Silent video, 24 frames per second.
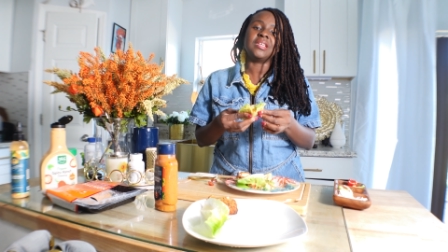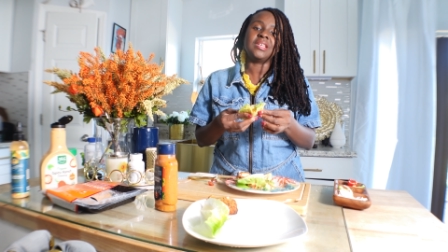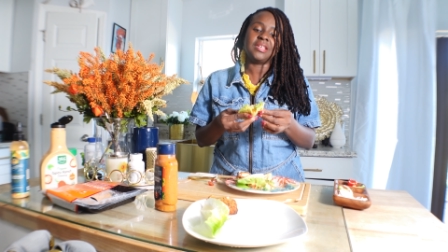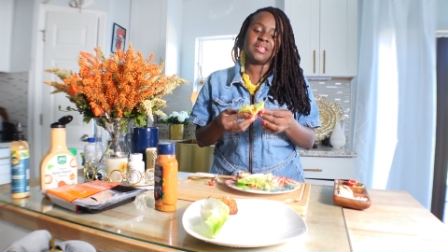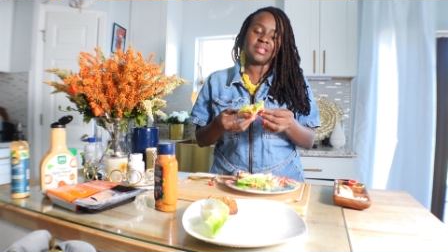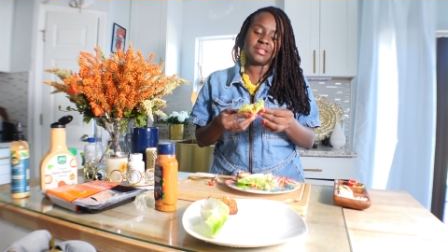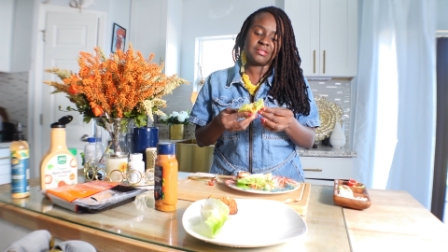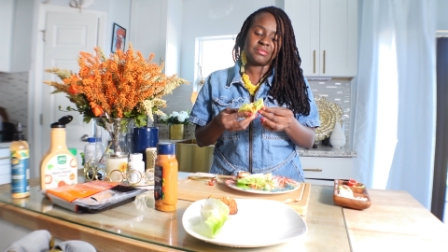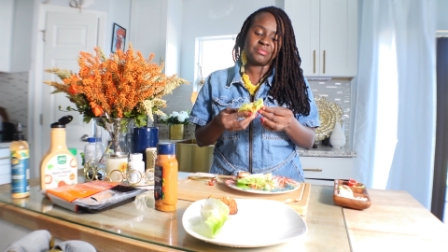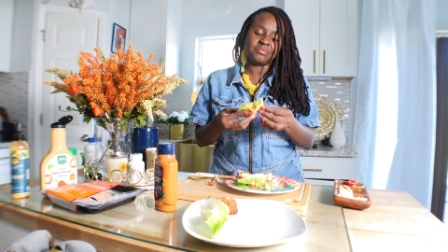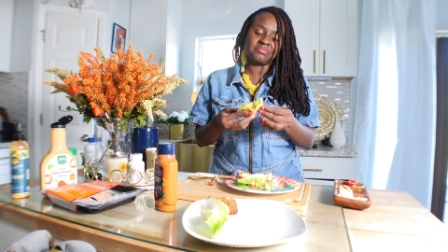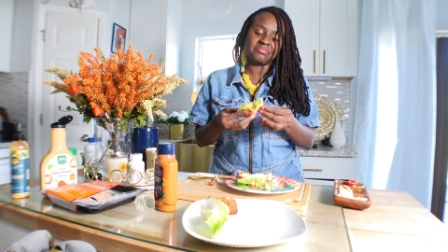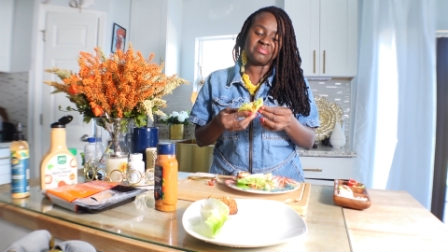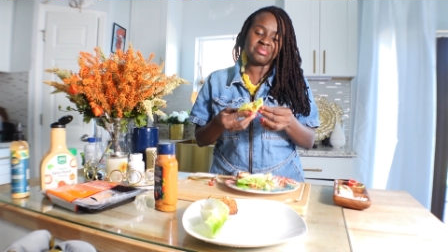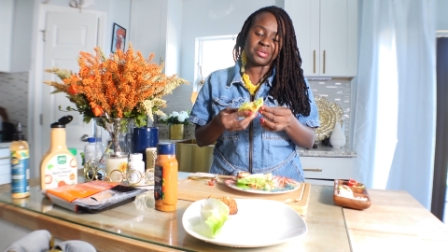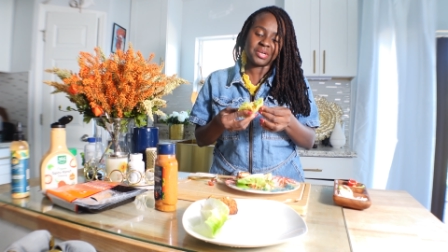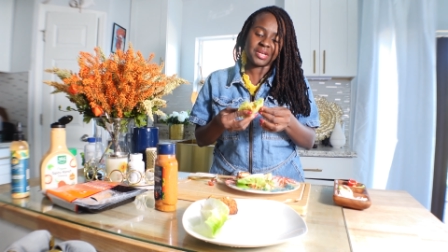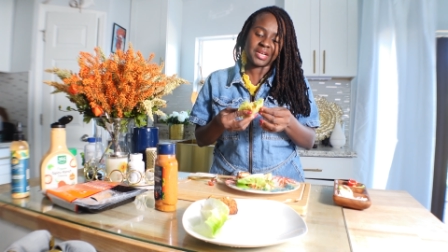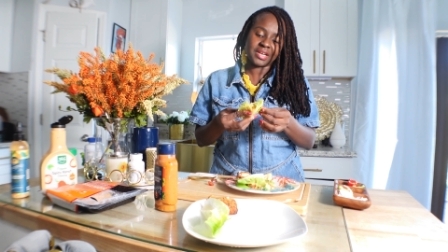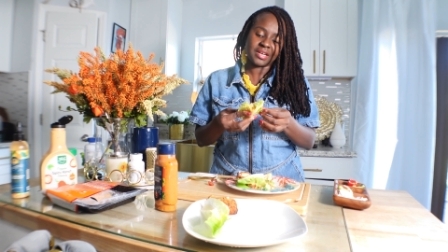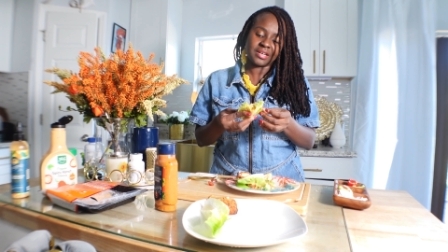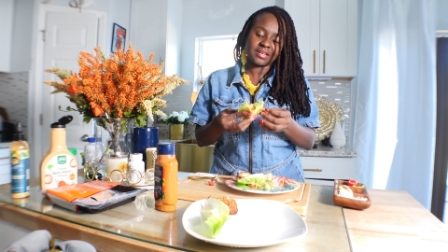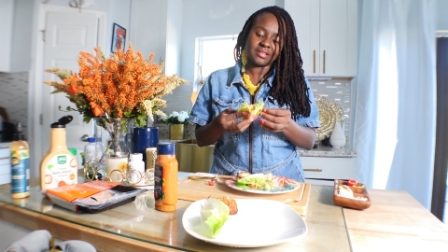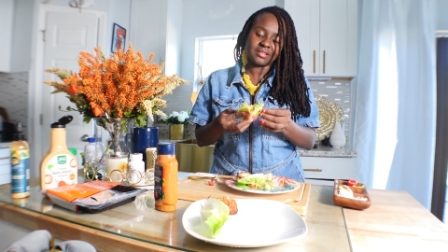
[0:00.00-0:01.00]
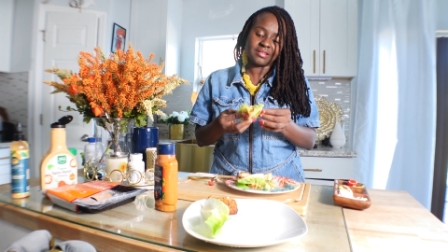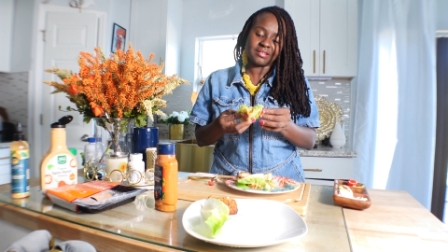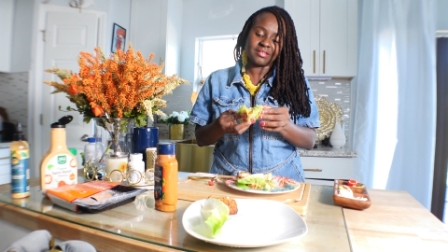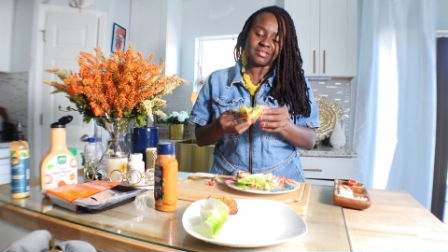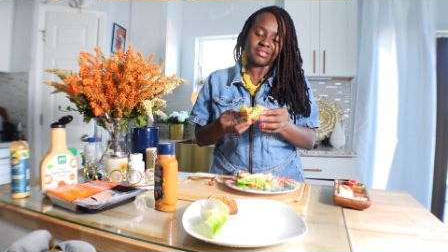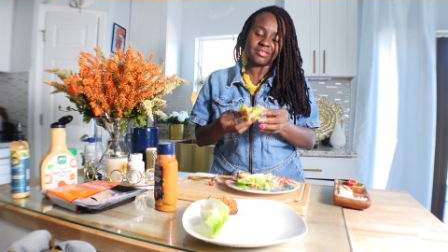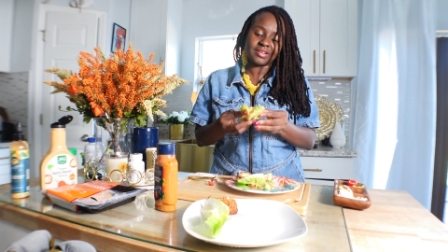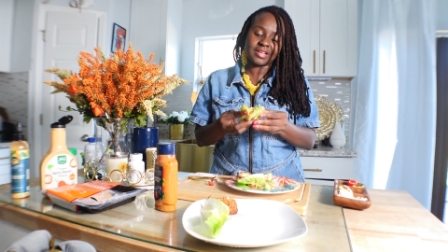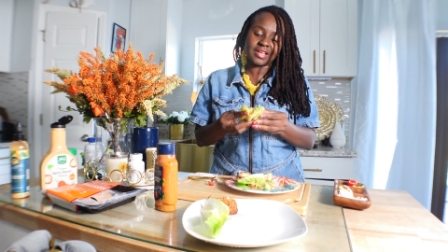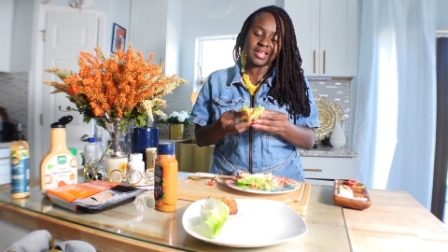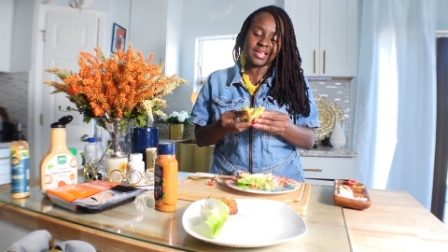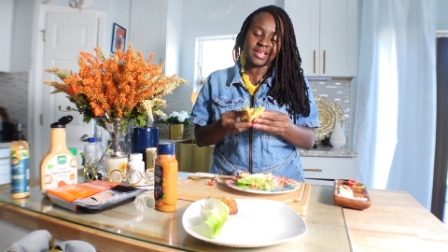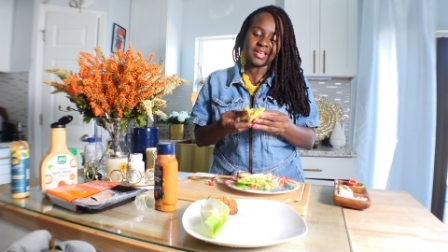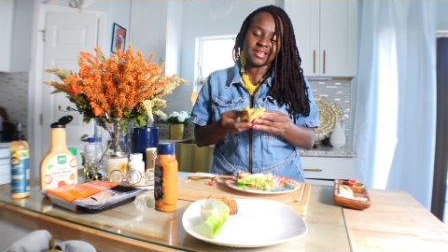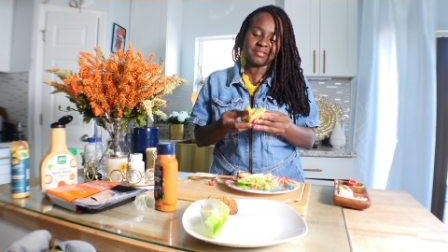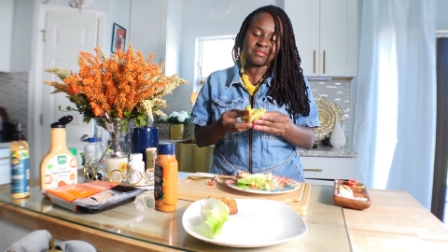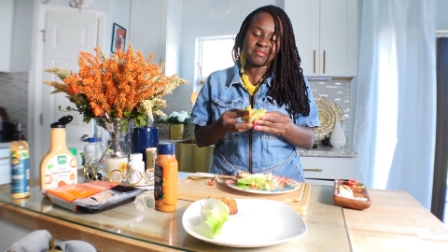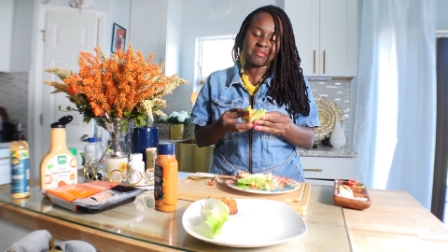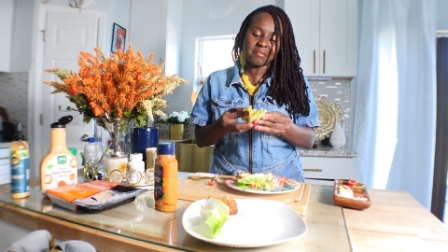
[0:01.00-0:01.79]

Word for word: eat bread, okay?